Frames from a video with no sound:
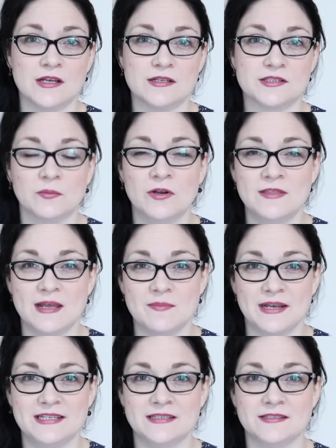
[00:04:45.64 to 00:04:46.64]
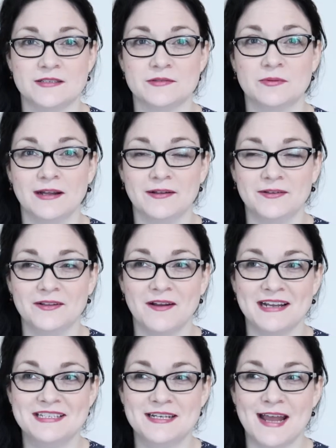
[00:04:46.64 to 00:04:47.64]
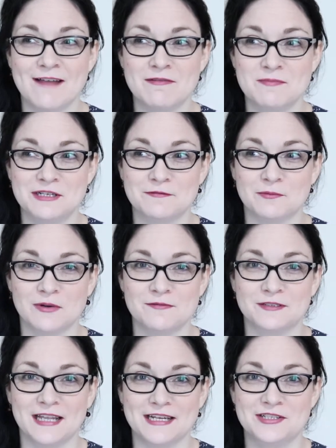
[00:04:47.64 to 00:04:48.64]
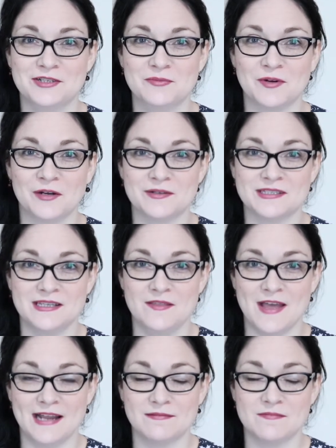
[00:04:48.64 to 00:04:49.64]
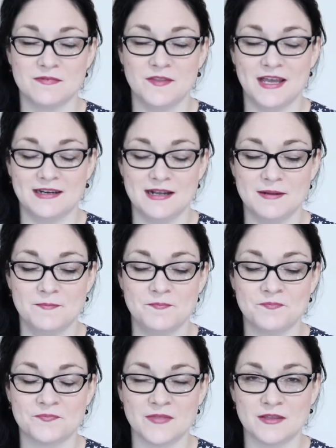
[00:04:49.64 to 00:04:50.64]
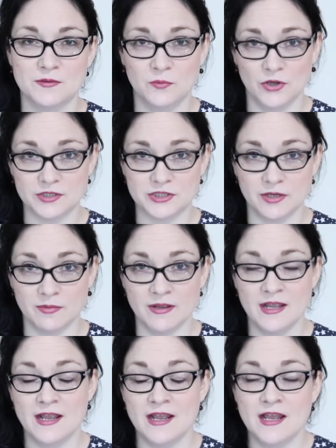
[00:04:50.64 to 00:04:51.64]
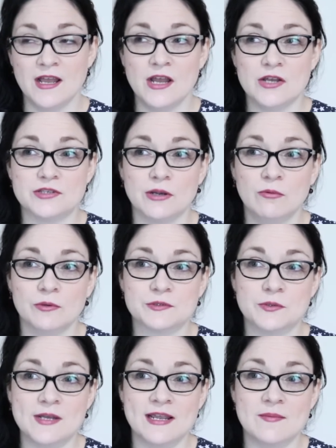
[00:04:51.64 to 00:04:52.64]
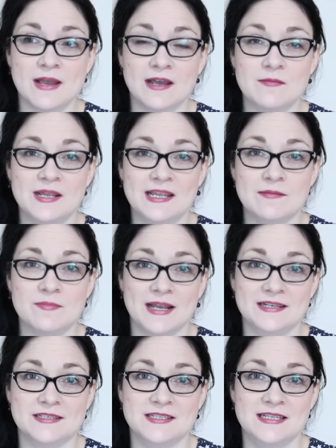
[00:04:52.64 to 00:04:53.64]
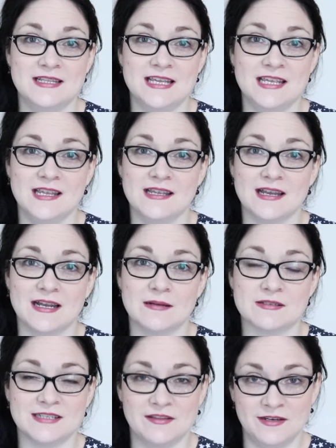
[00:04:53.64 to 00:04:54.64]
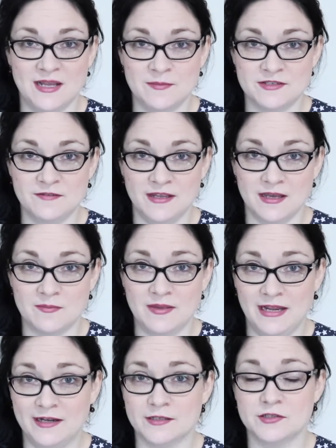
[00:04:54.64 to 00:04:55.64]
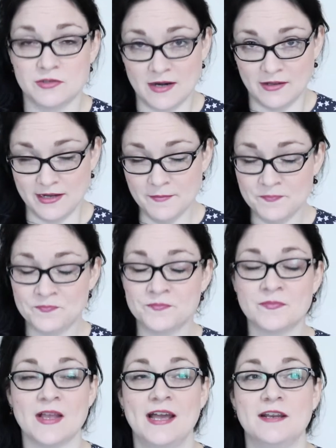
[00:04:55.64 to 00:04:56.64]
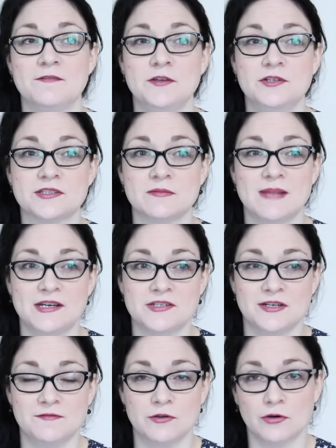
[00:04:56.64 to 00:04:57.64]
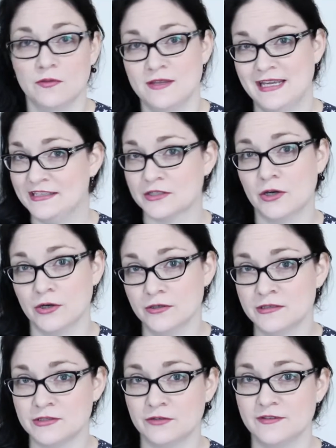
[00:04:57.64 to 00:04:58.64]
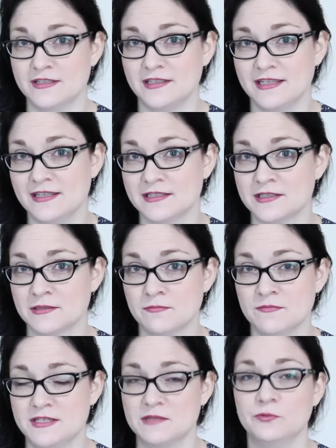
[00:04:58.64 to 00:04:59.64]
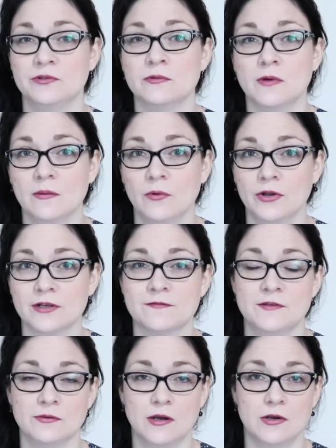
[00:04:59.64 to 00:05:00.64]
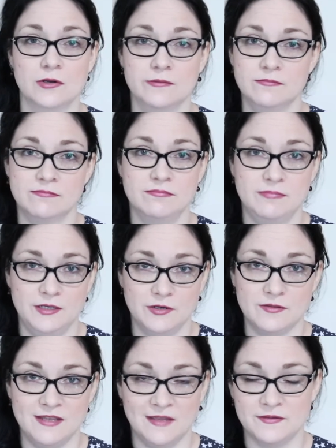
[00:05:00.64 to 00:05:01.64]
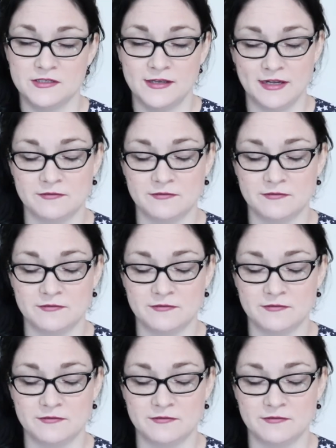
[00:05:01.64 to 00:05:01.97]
So on that basis as well, I did have a bit of a revelation when I was in the workshop. So we were talking about being based in the Southern Hemisphere, being in Australia, and if you just imagine if you're on the East Coast, obviously this wouldn't quite work if you were on you know, the other side